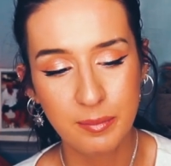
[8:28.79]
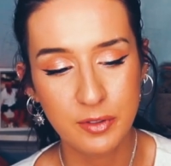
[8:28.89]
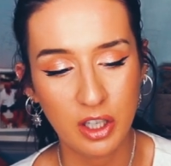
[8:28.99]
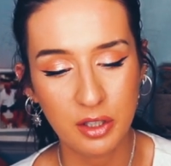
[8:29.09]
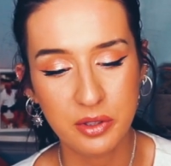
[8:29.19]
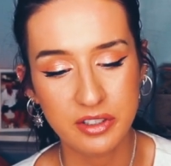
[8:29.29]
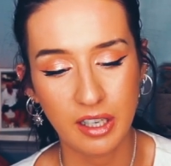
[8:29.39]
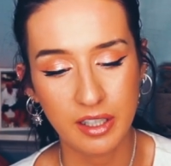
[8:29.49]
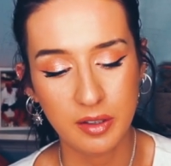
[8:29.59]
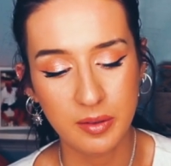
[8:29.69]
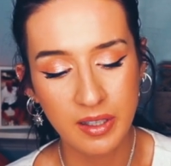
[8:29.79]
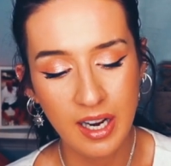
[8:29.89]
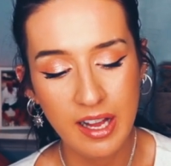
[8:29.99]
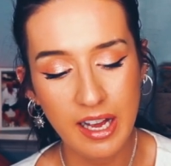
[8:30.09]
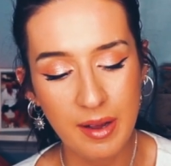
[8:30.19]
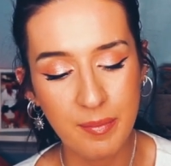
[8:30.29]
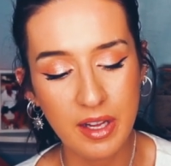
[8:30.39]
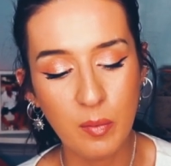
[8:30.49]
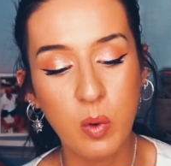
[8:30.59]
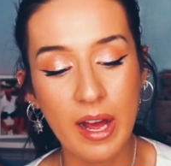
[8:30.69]
Triangle circle. And
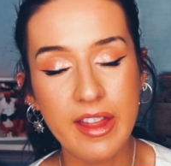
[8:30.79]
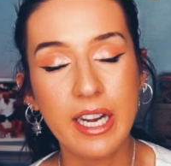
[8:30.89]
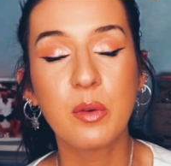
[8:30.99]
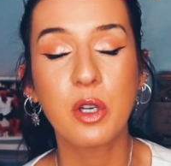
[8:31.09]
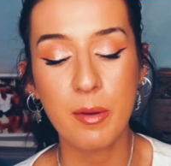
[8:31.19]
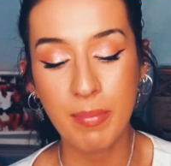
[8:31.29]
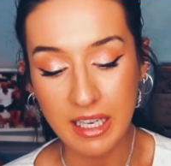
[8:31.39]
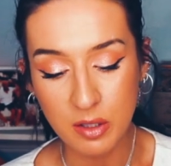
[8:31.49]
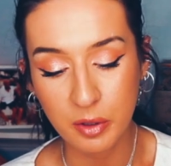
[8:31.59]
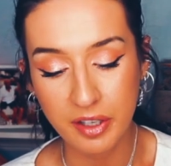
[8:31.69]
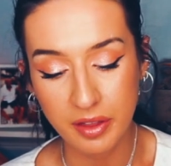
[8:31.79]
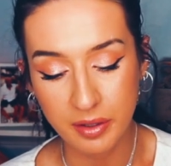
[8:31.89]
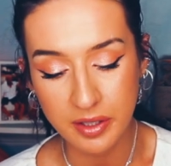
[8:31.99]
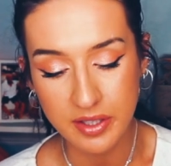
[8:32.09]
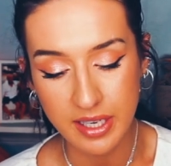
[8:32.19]
then it will go back to worry thoughts,